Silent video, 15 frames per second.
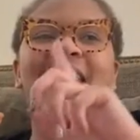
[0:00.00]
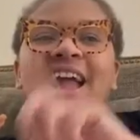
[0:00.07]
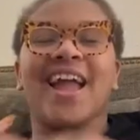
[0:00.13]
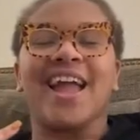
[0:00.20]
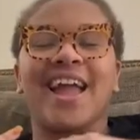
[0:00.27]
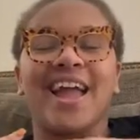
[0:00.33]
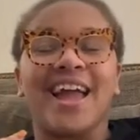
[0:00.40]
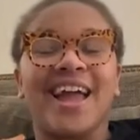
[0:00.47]

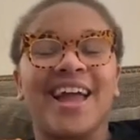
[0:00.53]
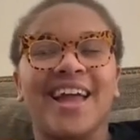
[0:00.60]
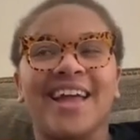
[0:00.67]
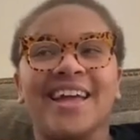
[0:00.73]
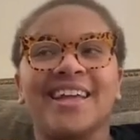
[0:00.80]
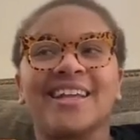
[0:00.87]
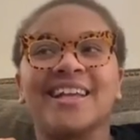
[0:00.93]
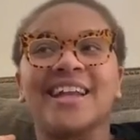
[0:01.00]

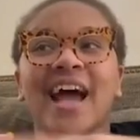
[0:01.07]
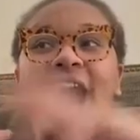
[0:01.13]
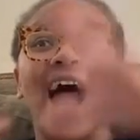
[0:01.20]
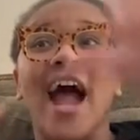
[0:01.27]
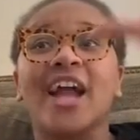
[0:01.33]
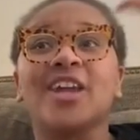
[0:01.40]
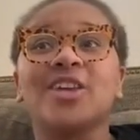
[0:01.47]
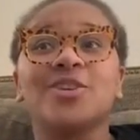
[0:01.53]
and
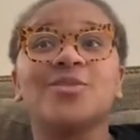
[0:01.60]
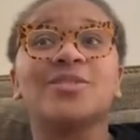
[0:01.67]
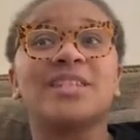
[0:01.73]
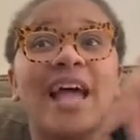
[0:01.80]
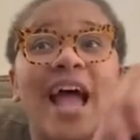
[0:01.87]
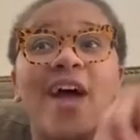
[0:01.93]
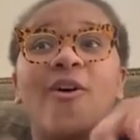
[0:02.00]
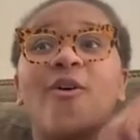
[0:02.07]
I use
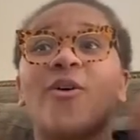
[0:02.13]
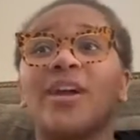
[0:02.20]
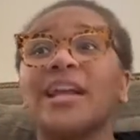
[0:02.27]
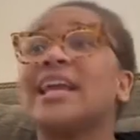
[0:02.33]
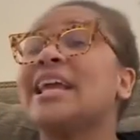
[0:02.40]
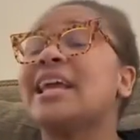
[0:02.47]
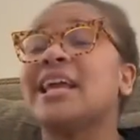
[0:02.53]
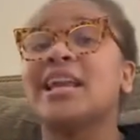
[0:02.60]
that
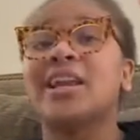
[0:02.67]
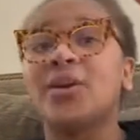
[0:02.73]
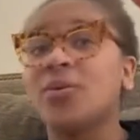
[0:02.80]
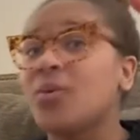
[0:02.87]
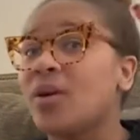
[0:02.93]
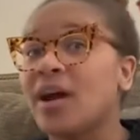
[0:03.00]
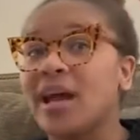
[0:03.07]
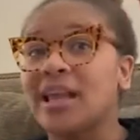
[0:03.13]
on
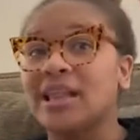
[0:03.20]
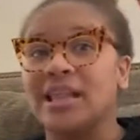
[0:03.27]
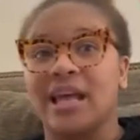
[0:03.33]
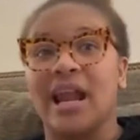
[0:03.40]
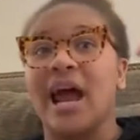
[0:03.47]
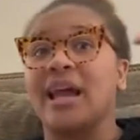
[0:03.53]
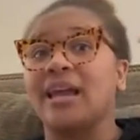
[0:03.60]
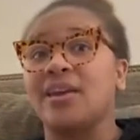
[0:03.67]
anyone
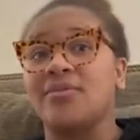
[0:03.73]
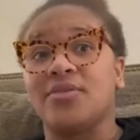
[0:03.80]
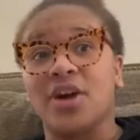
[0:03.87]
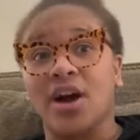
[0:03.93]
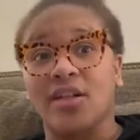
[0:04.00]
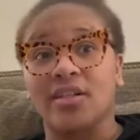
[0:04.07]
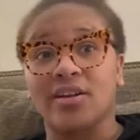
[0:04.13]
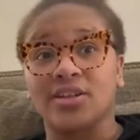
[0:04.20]
that I give
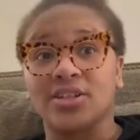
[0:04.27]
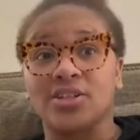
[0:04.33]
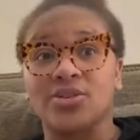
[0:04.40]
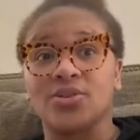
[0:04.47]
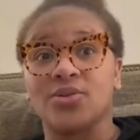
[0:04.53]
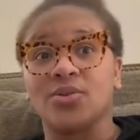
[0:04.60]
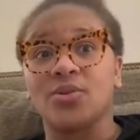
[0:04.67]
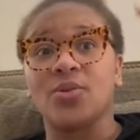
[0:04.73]
color
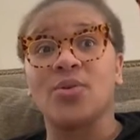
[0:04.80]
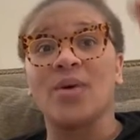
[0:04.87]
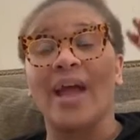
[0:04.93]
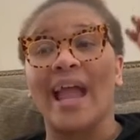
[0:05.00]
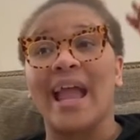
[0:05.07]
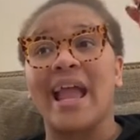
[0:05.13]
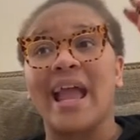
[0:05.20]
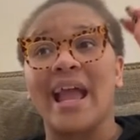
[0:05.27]
to,
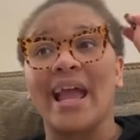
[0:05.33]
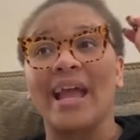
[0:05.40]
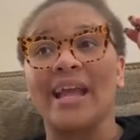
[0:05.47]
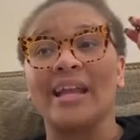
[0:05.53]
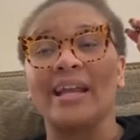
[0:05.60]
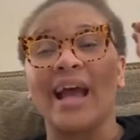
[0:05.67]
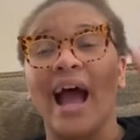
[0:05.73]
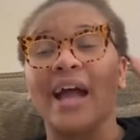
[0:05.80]

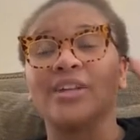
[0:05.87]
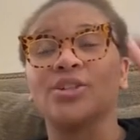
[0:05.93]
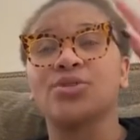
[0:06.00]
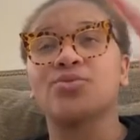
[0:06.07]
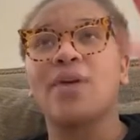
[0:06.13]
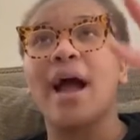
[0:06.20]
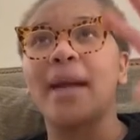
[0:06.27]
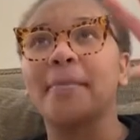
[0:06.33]
and I
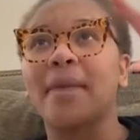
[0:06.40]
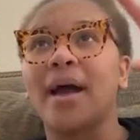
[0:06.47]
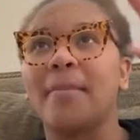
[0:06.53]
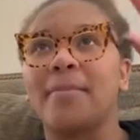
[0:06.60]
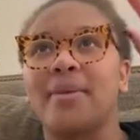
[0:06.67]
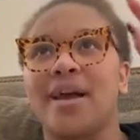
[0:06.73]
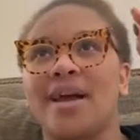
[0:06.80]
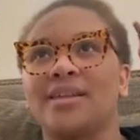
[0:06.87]
try my
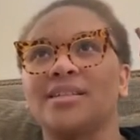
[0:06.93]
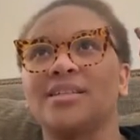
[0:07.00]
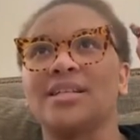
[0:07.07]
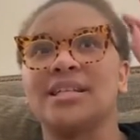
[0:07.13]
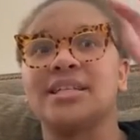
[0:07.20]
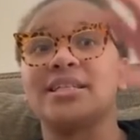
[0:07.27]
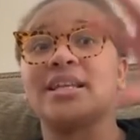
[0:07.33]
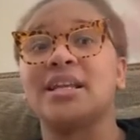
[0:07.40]
best
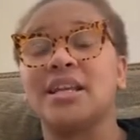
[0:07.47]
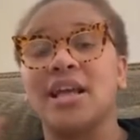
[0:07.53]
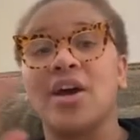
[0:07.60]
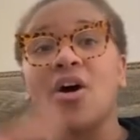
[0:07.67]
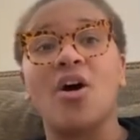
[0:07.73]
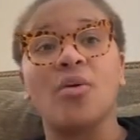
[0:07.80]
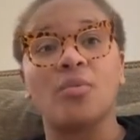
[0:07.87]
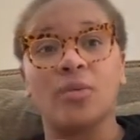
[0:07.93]
to send
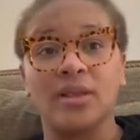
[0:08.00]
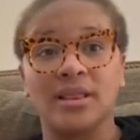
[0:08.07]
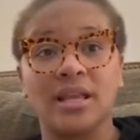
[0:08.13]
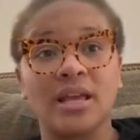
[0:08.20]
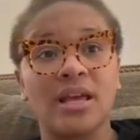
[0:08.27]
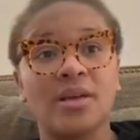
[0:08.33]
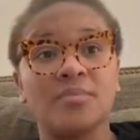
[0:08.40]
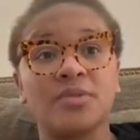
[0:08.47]
it home with
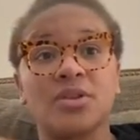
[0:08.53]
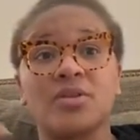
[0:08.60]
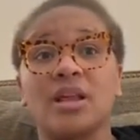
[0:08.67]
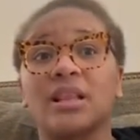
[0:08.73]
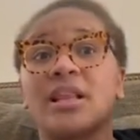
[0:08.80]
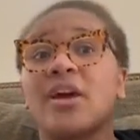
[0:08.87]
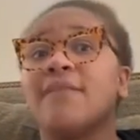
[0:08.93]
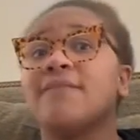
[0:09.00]
them so that